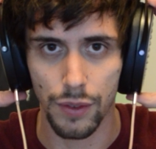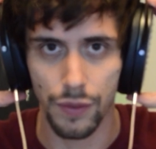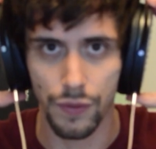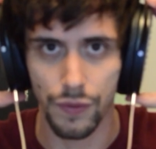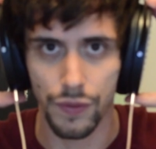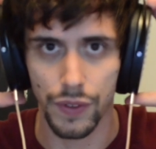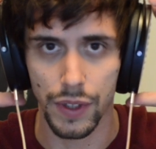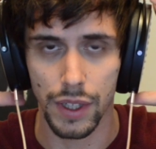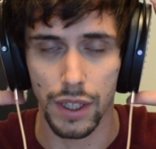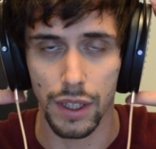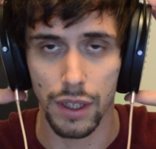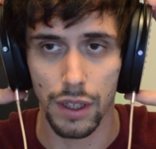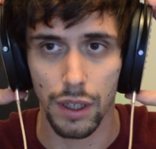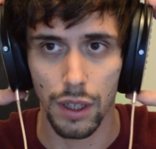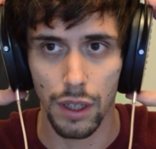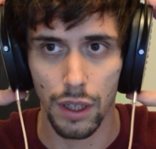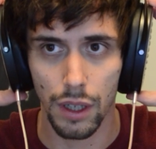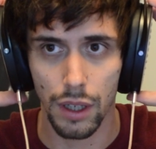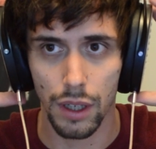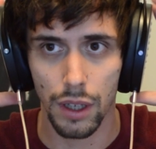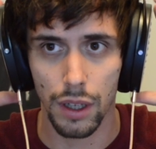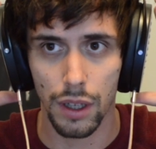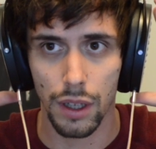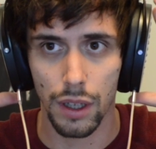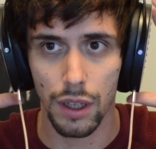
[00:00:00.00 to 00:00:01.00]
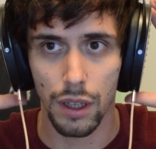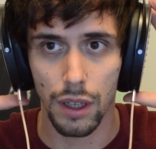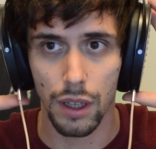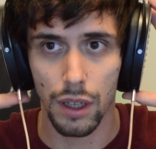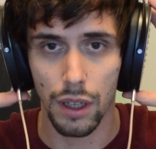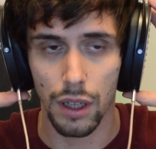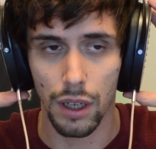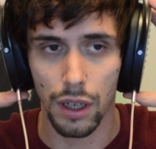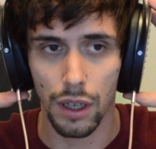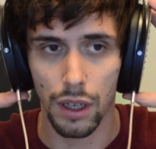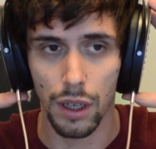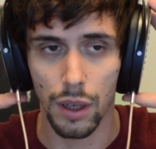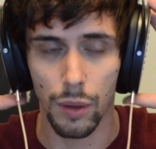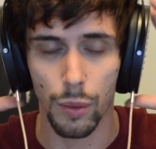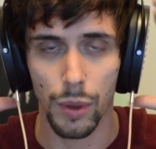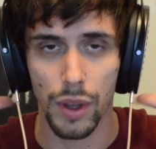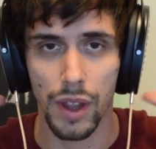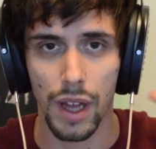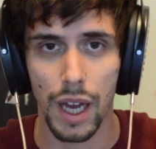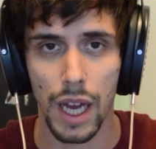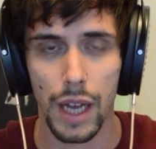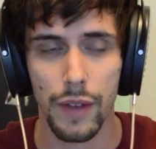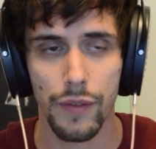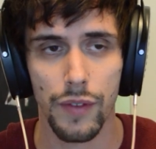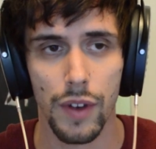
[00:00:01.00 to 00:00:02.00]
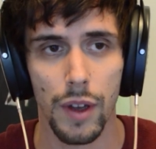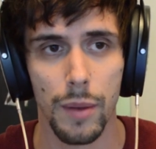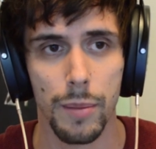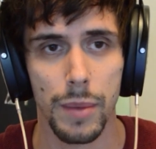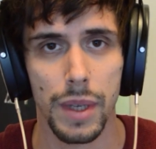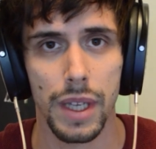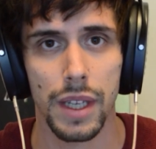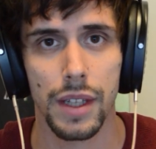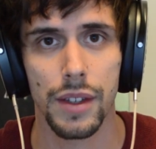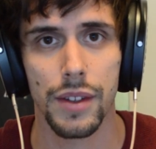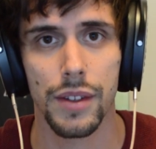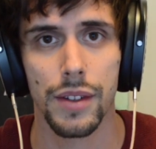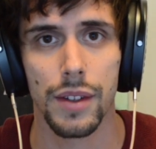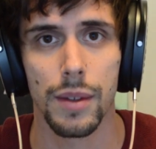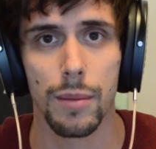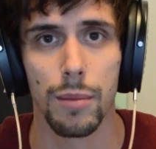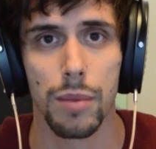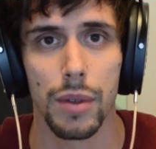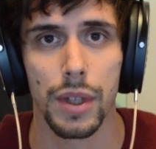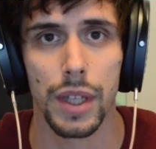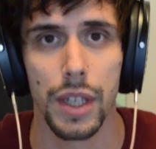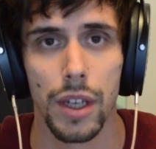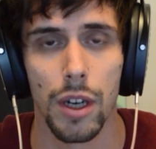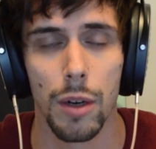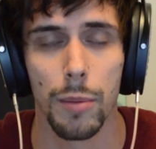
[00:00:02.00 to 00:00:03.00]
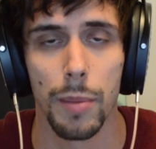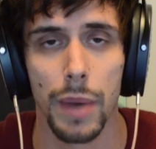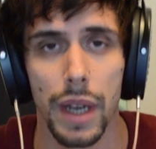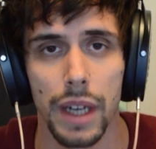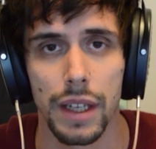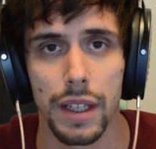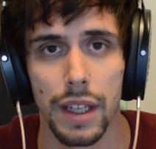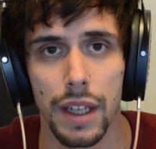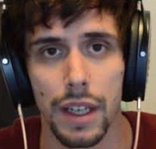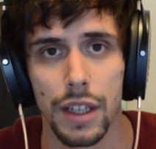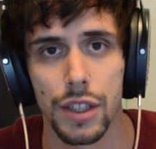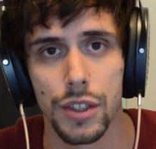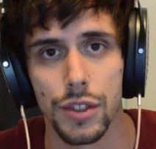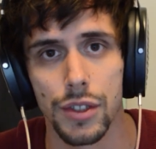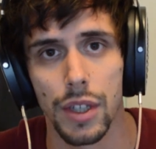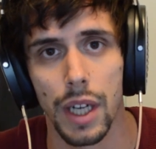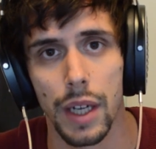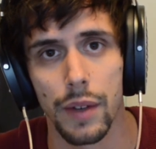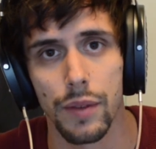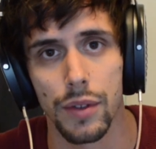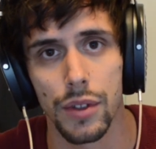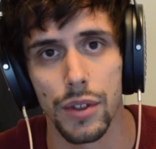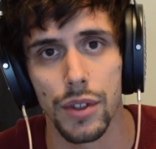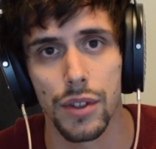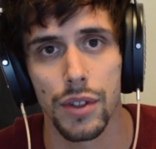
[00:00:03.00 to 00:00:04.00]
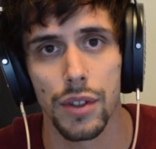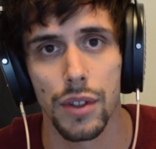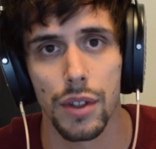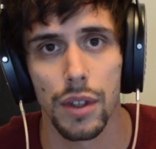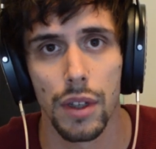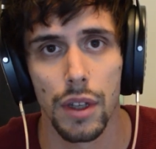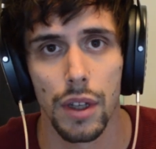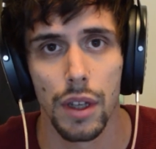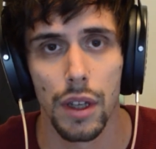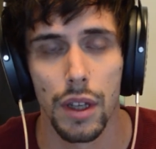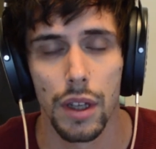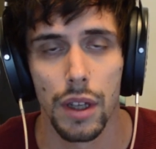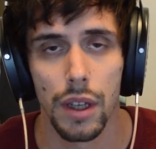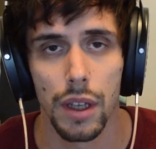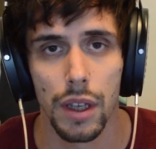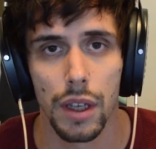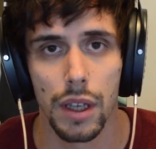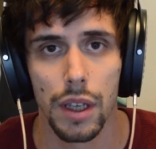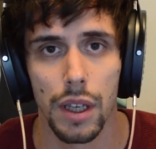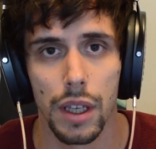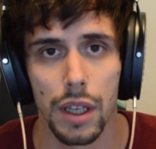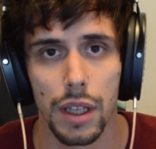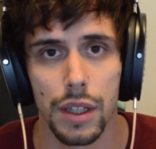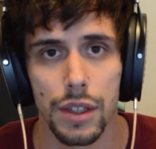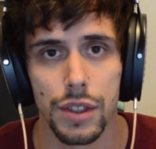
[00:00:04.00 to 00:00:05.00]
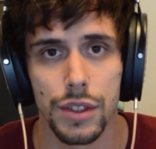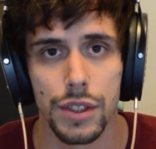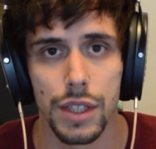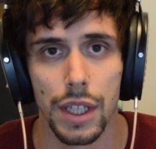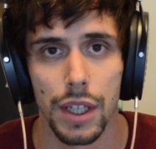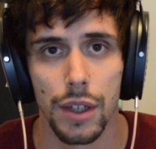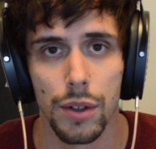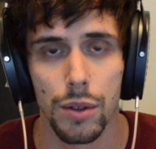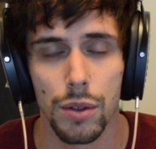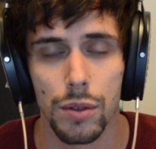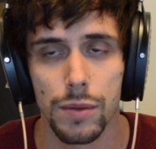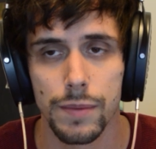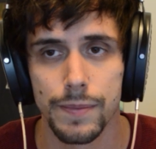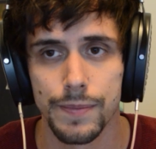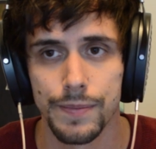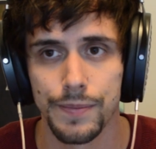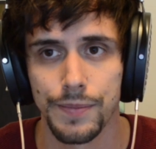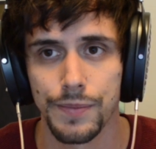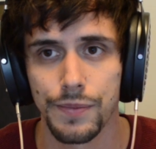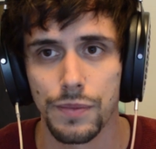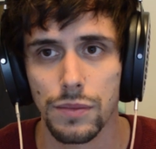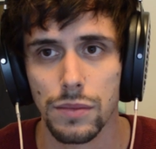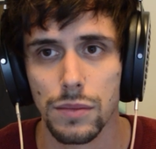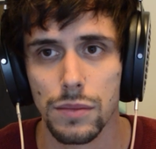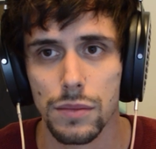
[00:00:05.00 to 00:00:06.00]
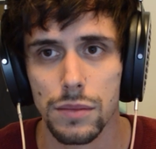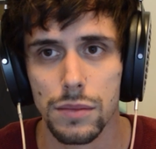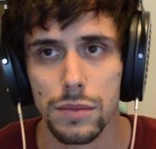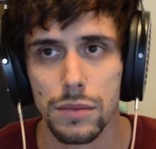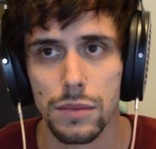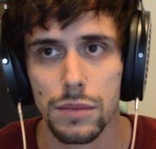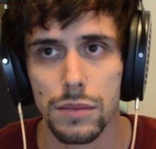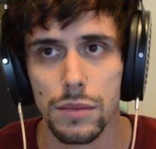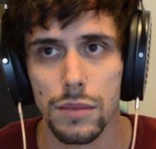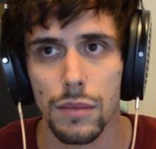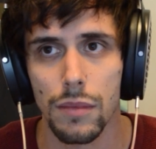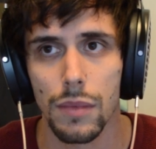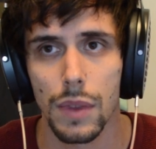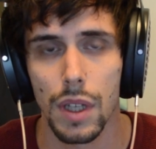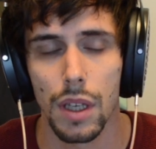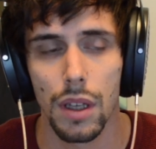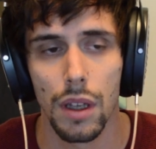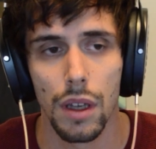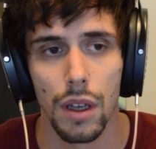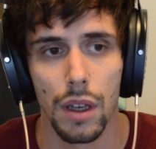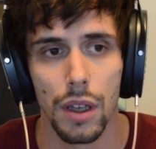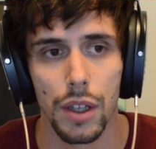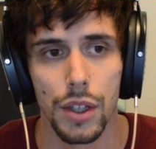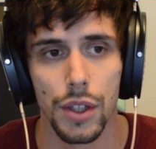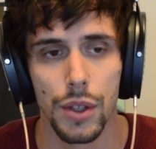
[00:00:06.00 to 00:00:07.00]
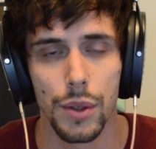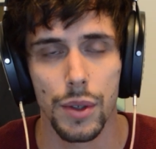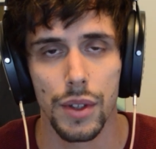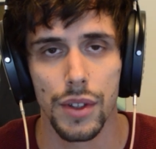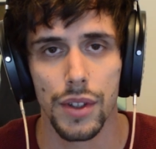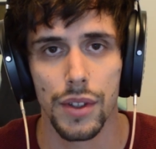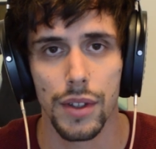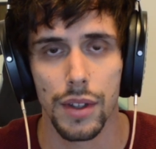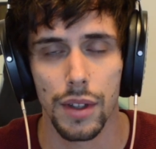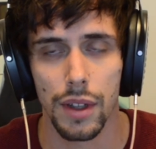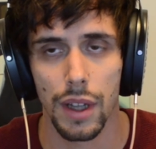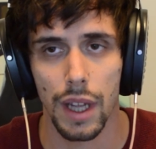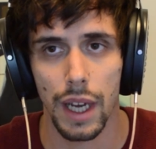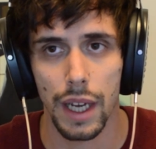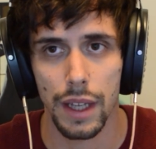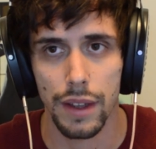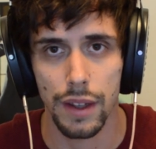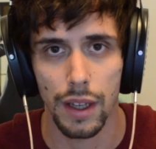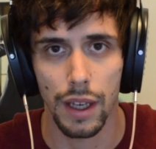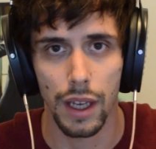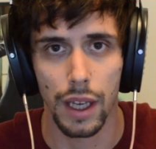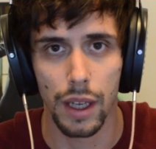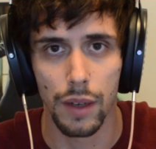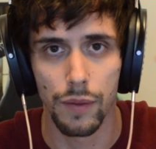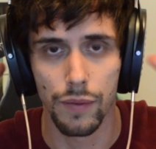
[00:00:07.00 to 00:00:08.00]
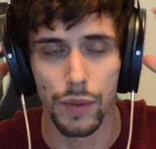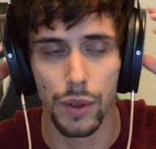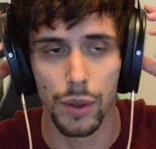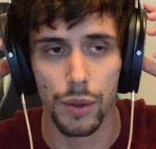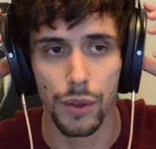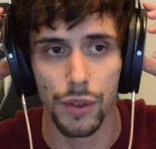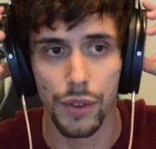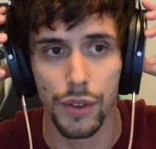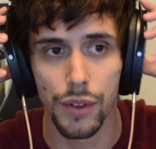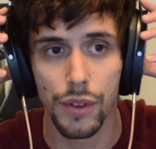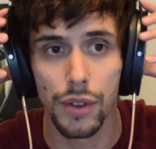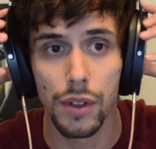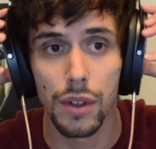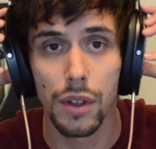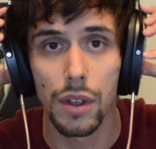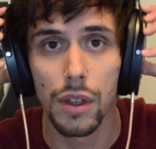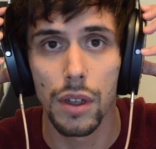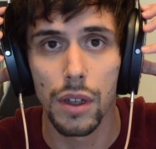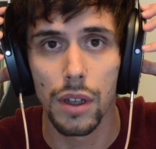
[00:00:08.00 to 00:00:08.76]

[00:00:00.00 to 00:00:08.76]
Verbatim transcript: fit. Uh, with HIFIMANs and planar magnetic drivers in general, you can slide the headphones